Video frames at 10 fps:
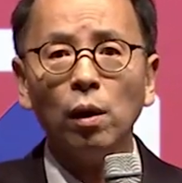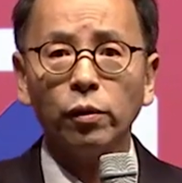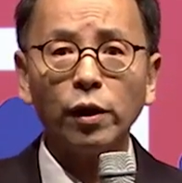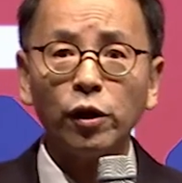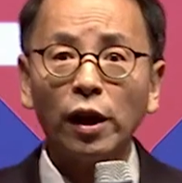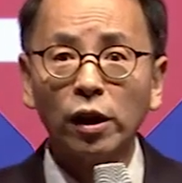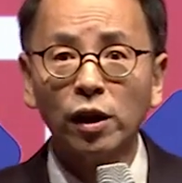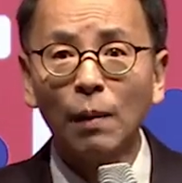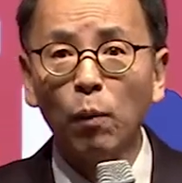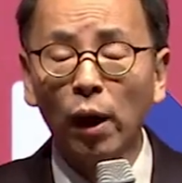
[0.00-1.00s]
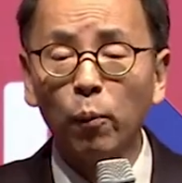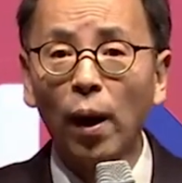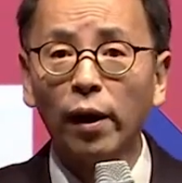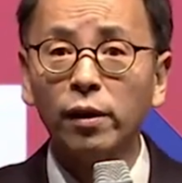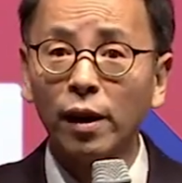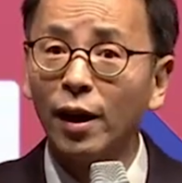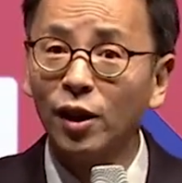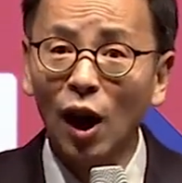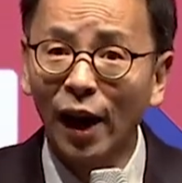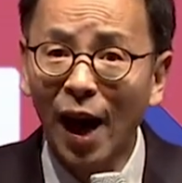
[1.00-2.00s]
Then suddenly somebody is
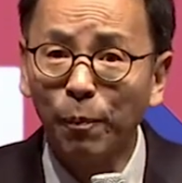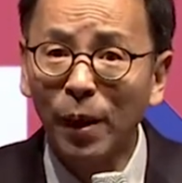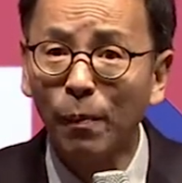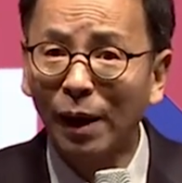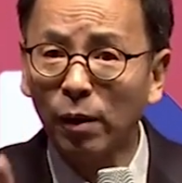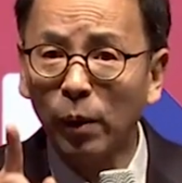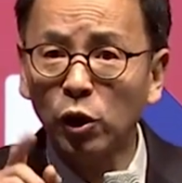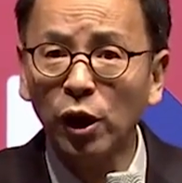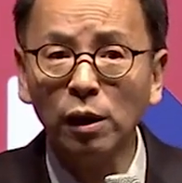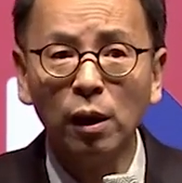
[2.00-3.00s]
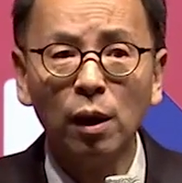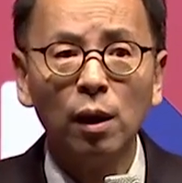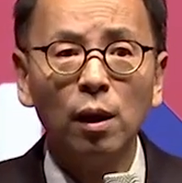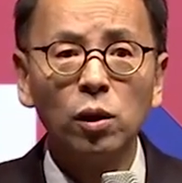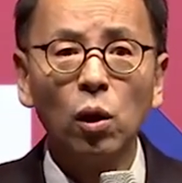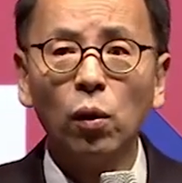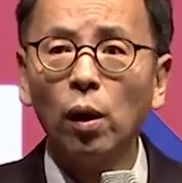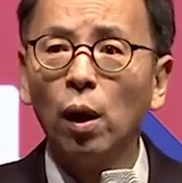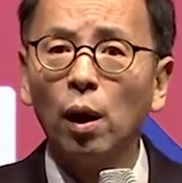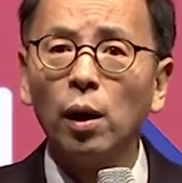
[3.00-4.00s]
not happy about the machine, so
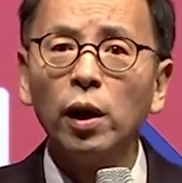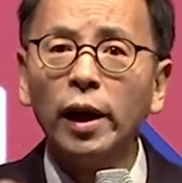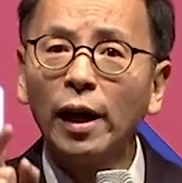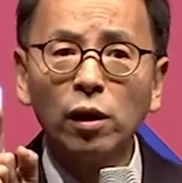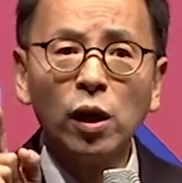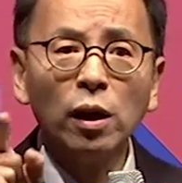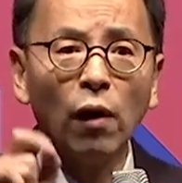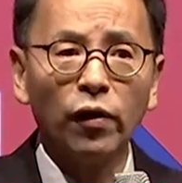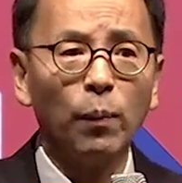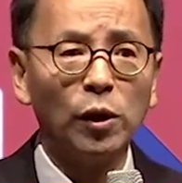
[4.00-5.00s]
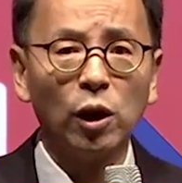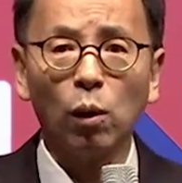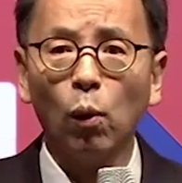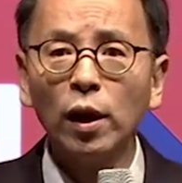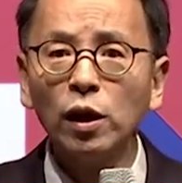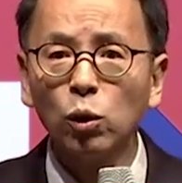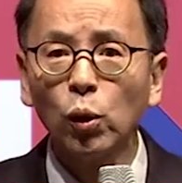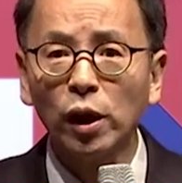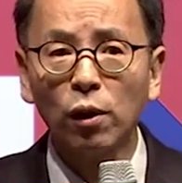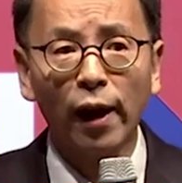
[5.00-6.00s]
he cannot turn off the machine. What he's
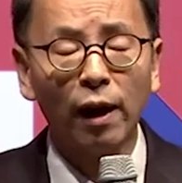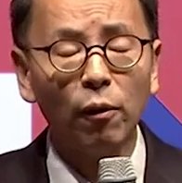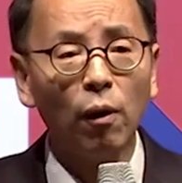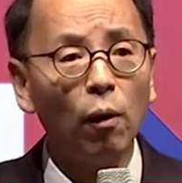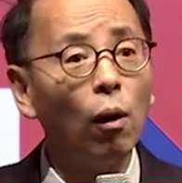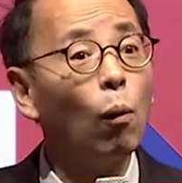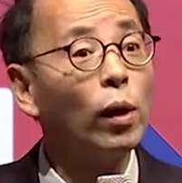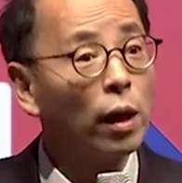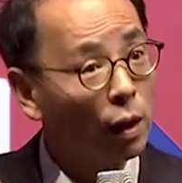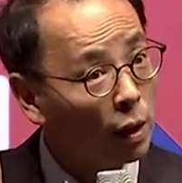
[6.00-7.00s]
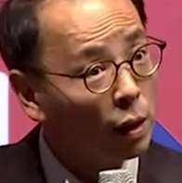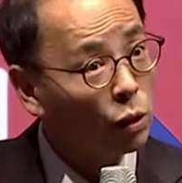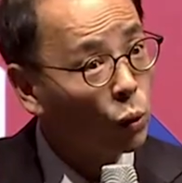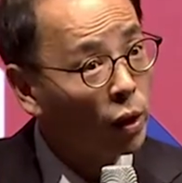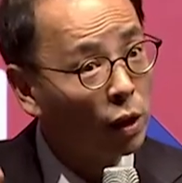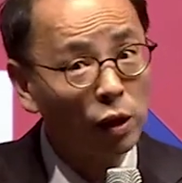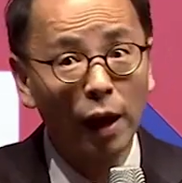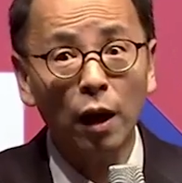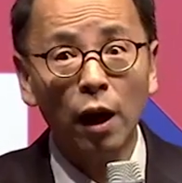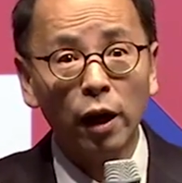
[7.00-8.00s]
doing is
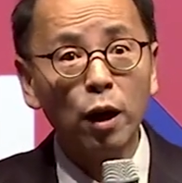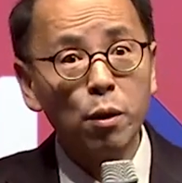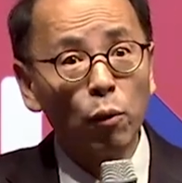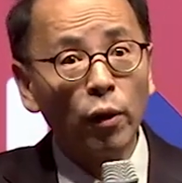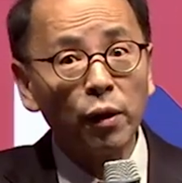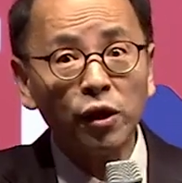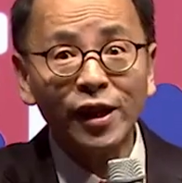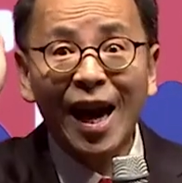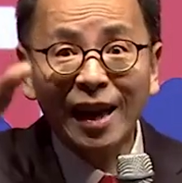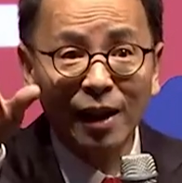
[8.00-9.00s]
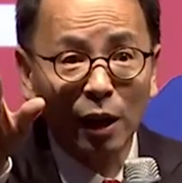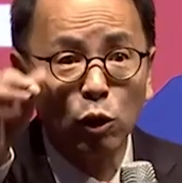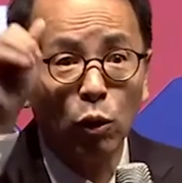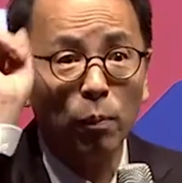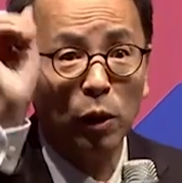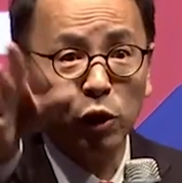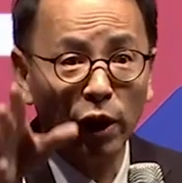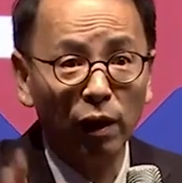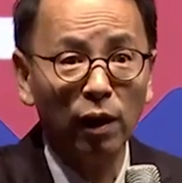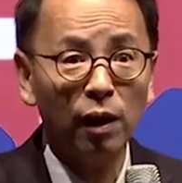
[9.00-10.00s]
that he's throwing the sand into the machine.